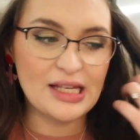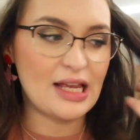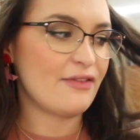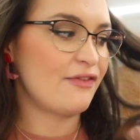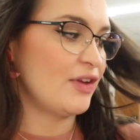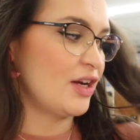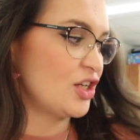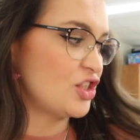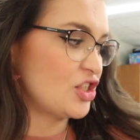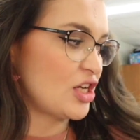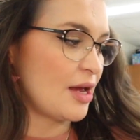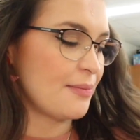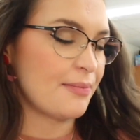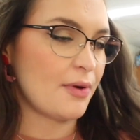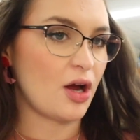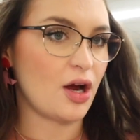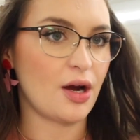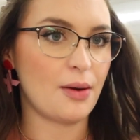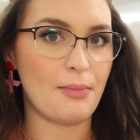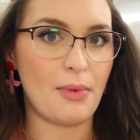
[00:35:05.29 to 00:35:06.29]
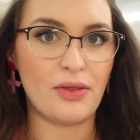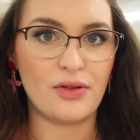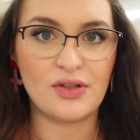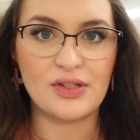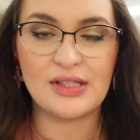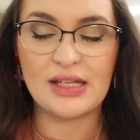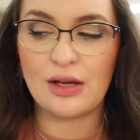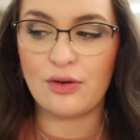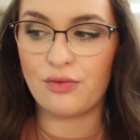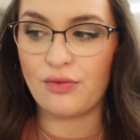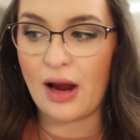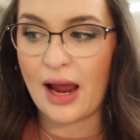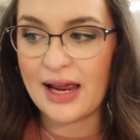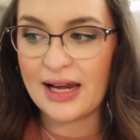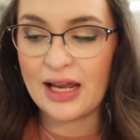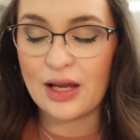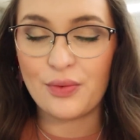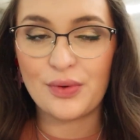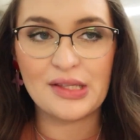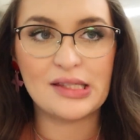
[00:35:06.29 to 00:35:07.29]
I finished up our Mother's Day
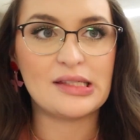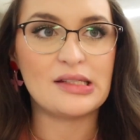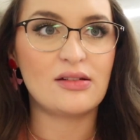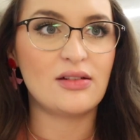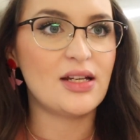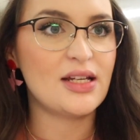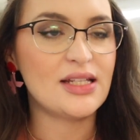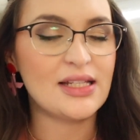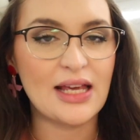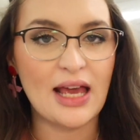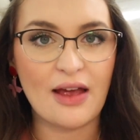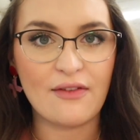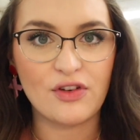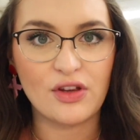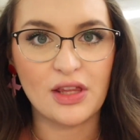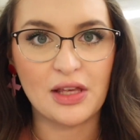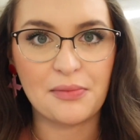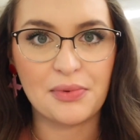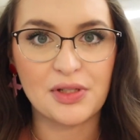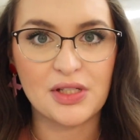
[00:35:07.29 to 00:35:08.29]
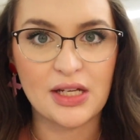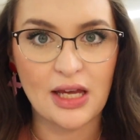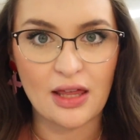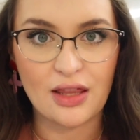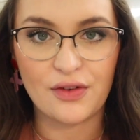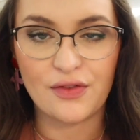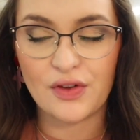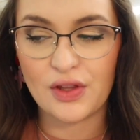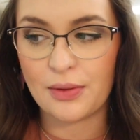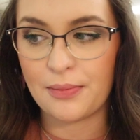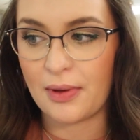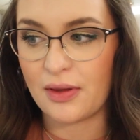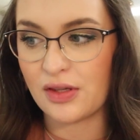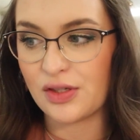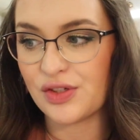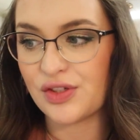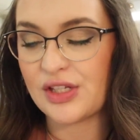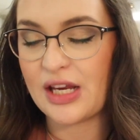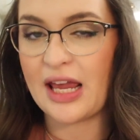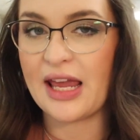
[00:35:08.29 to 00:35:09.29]
writing. We still need to get everything put together for the
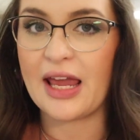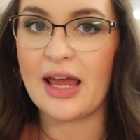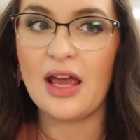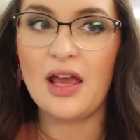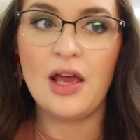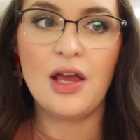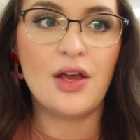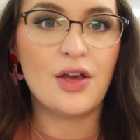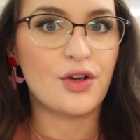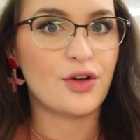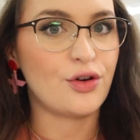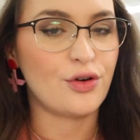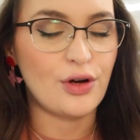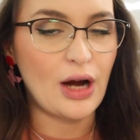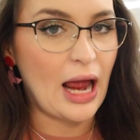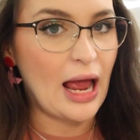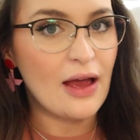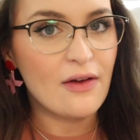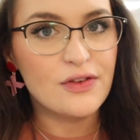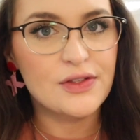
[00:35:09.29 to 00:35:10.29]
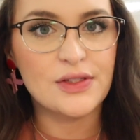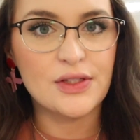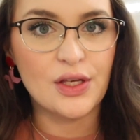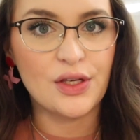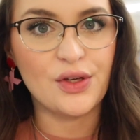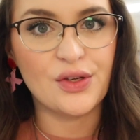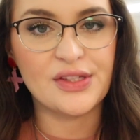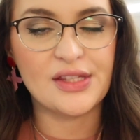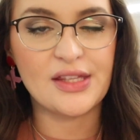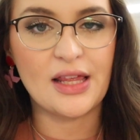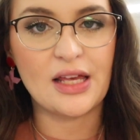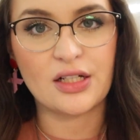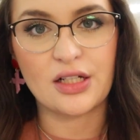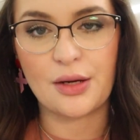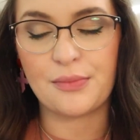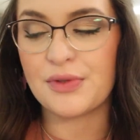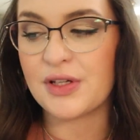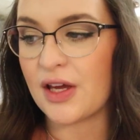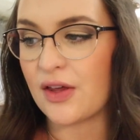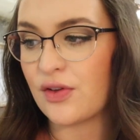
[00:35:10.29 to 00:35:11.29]
Mother's Day crafts, so you'll see that
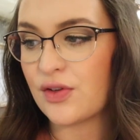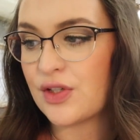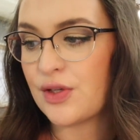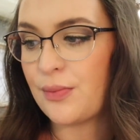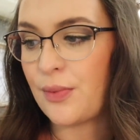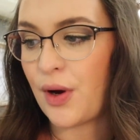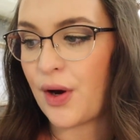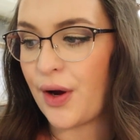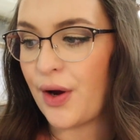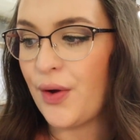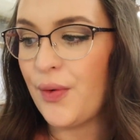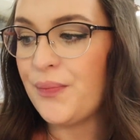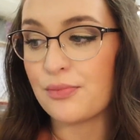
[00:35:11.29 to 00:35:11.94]
come together tomorrow.